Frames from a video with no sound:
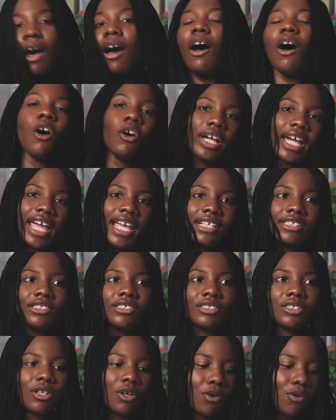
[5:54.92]
Okay,
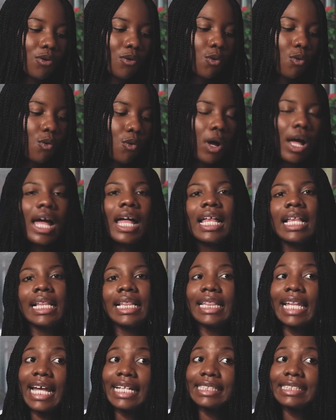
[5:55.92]
so
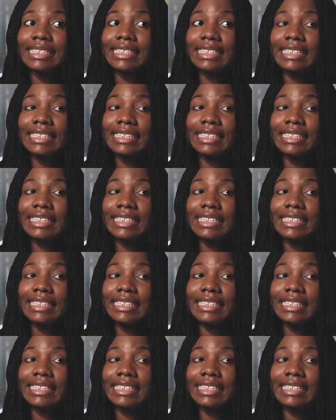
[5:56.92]
let's